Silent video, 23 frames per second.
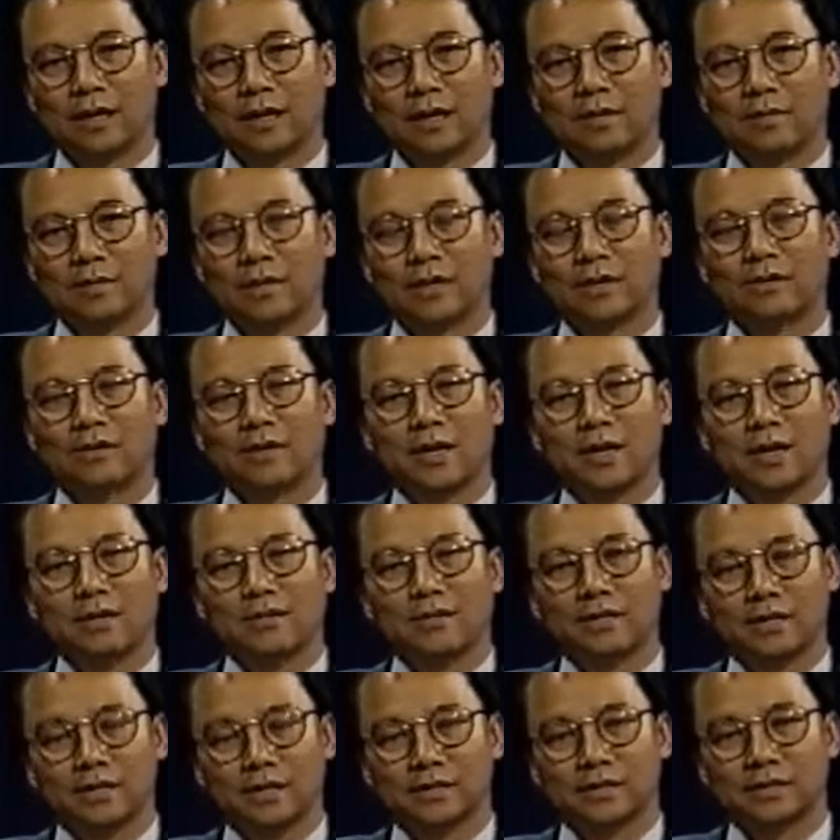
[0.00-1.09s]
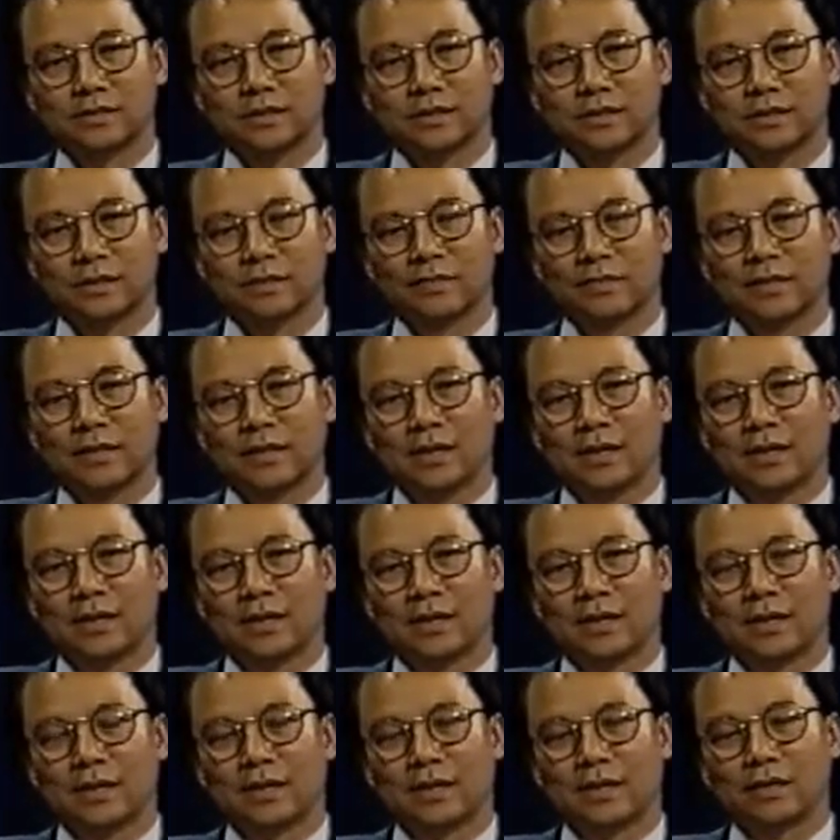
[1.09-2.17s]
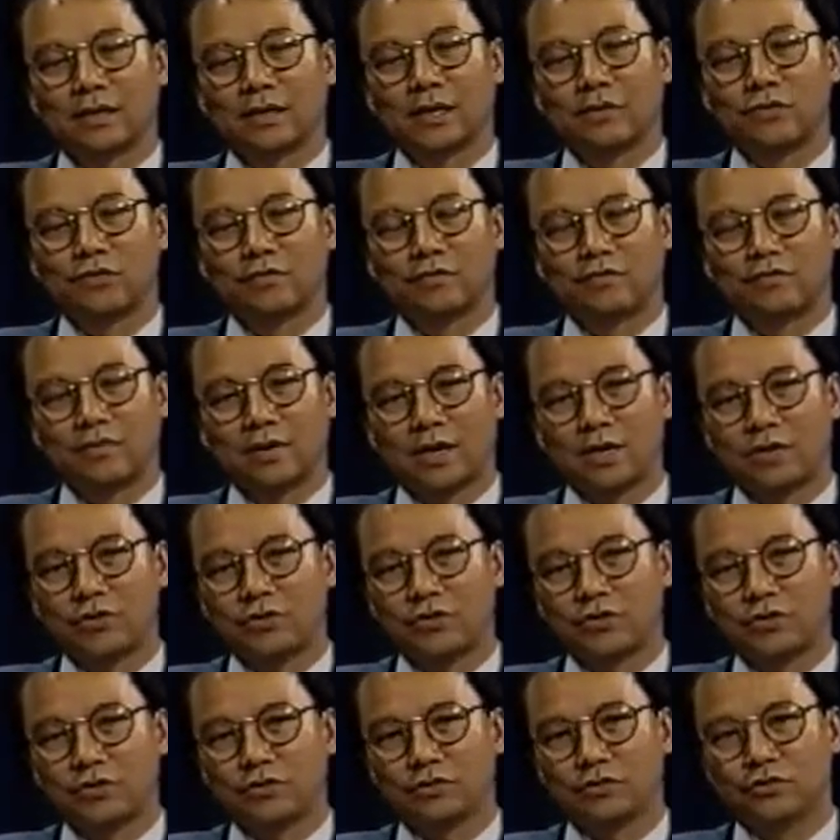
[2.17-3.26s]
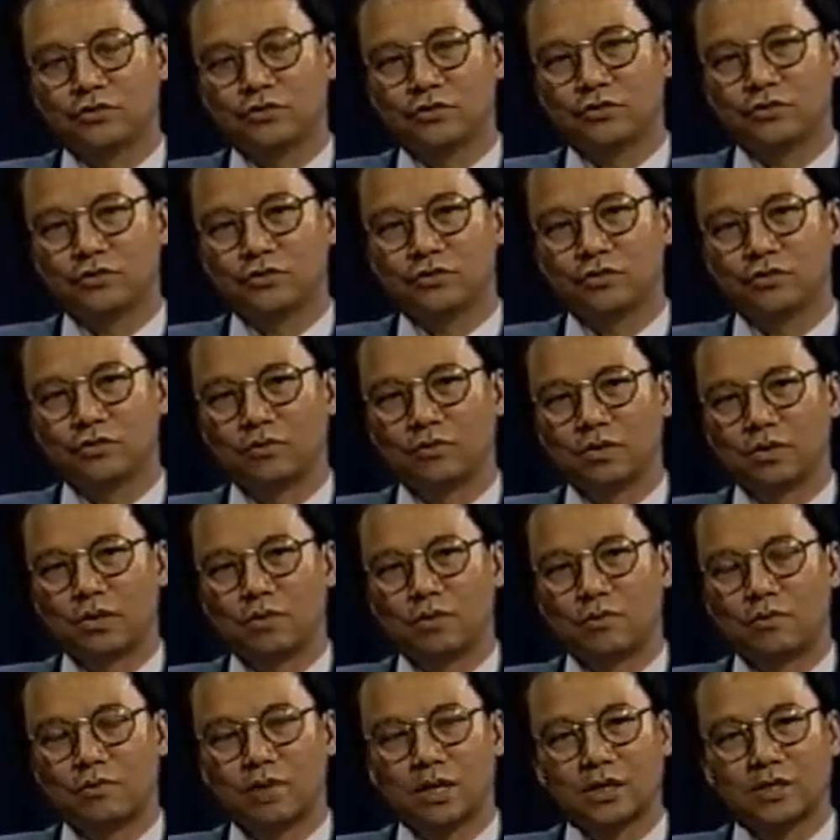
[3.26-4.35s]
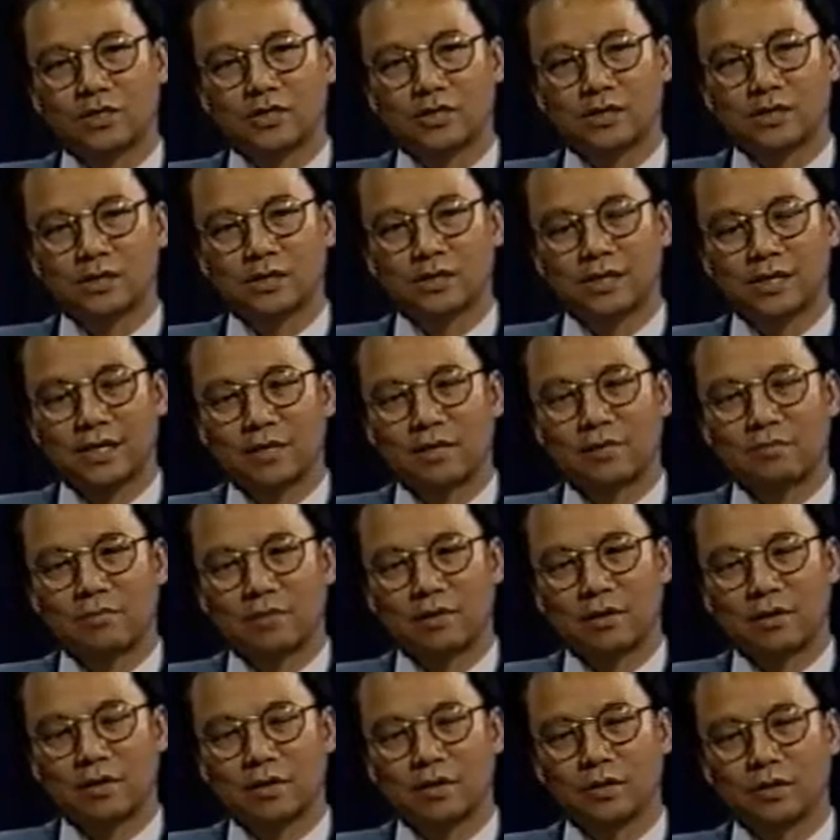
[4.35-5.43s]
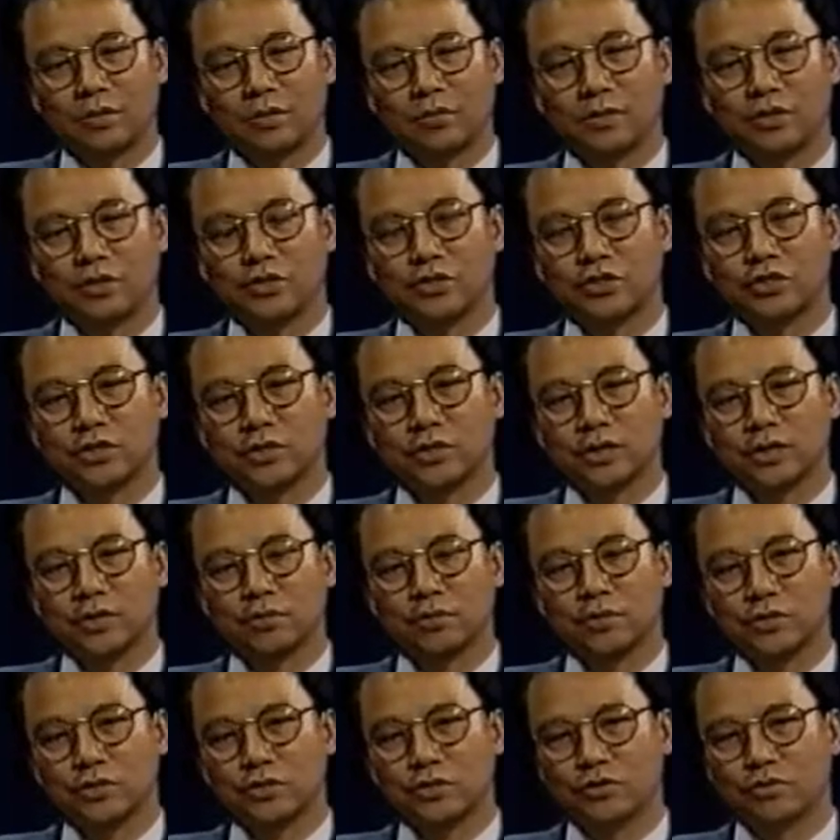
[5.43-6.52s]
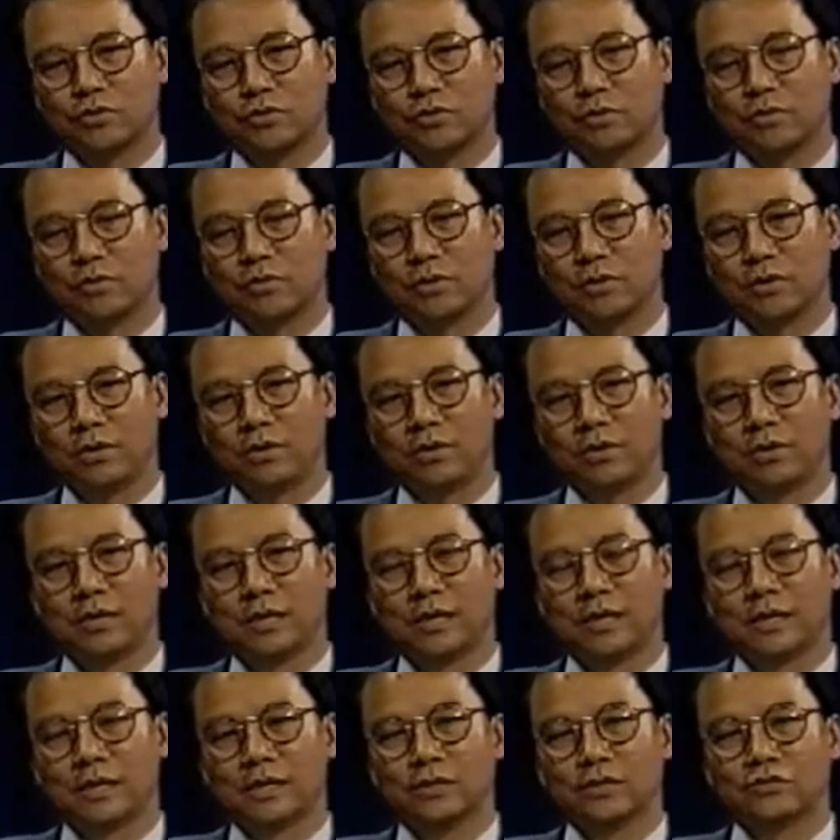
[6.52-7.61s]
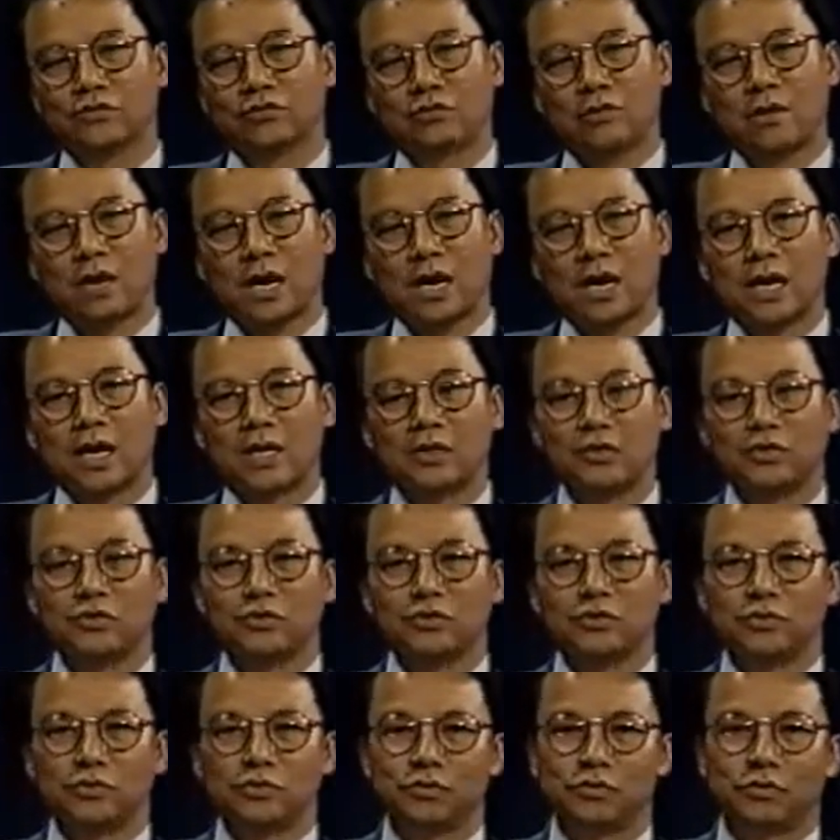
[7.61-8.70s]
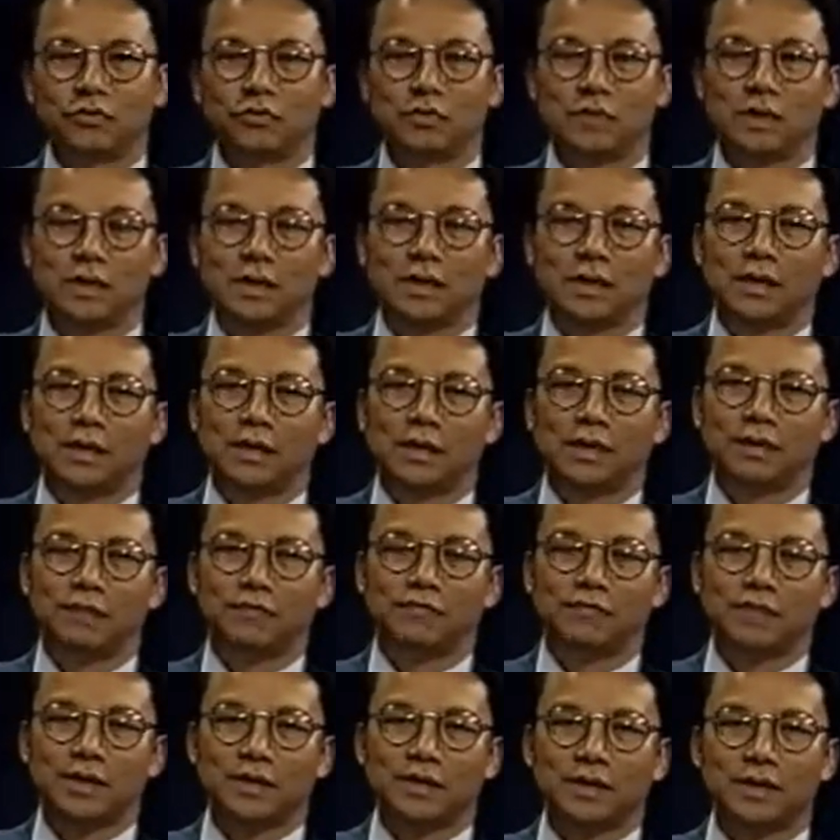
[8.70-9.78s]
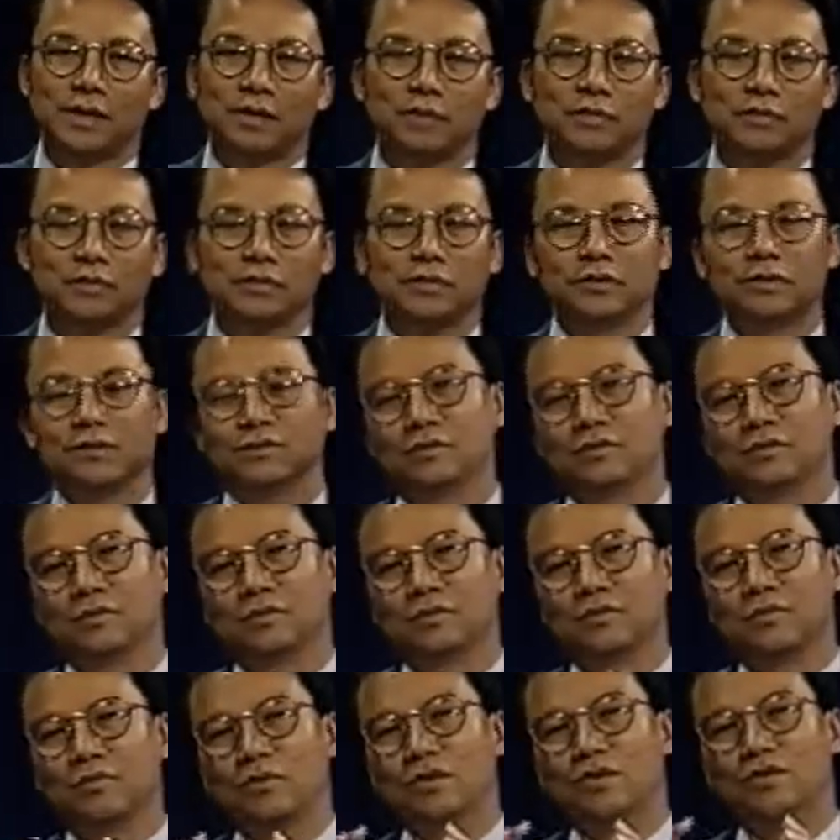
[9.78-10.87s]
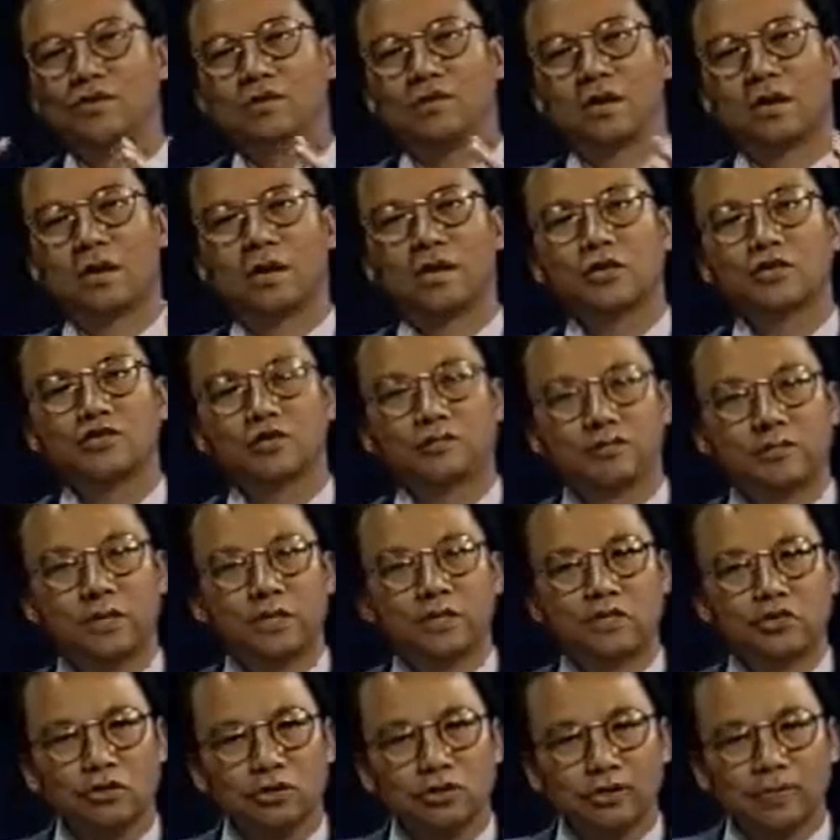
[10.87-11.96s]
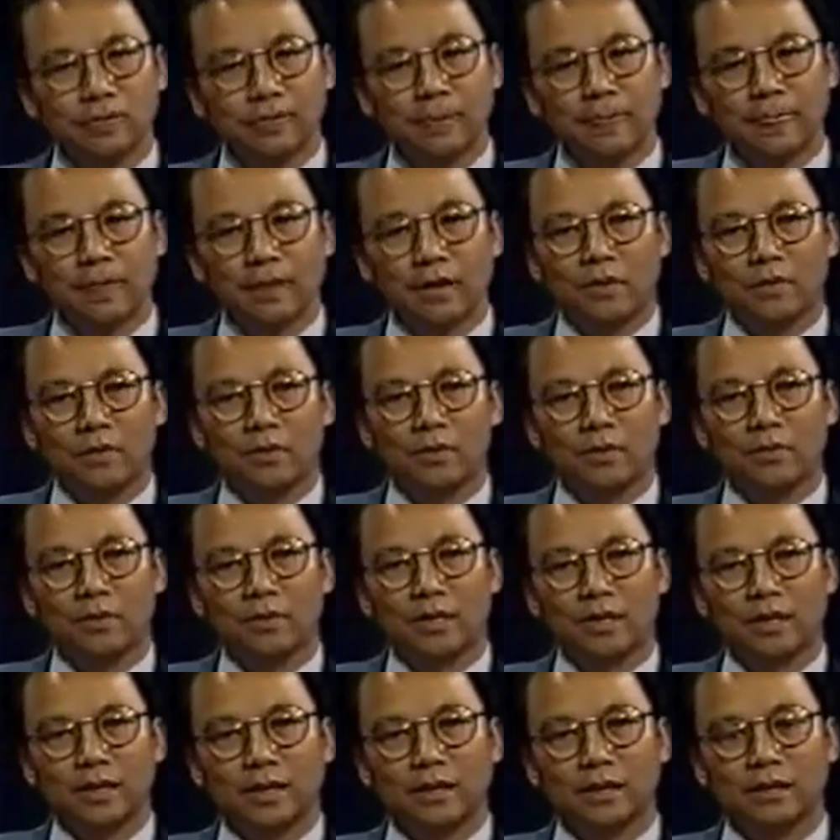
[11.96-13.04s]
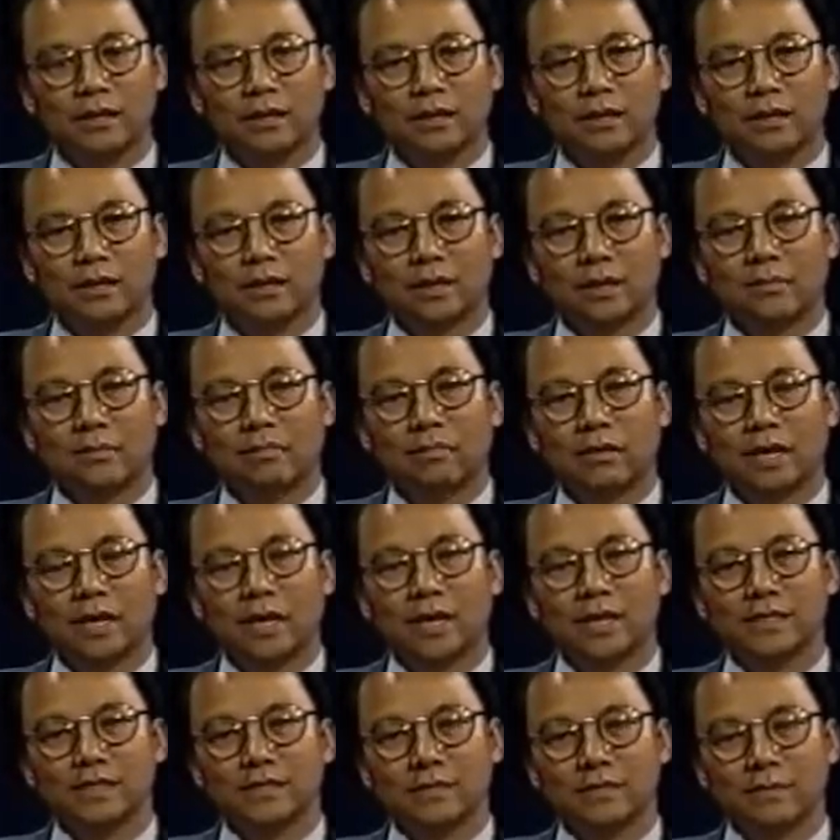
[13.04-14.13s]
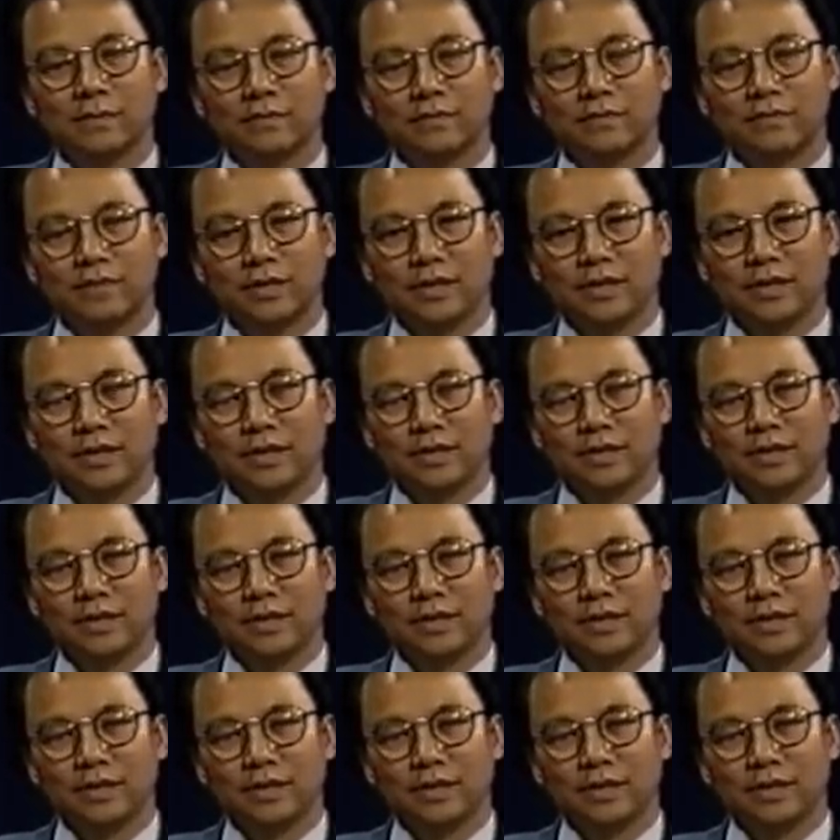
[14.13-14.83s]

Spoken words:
medical ethics. I'd like to invite you to watch the second part, in which we will try to find out what is the larger picture, whether we can apply some of the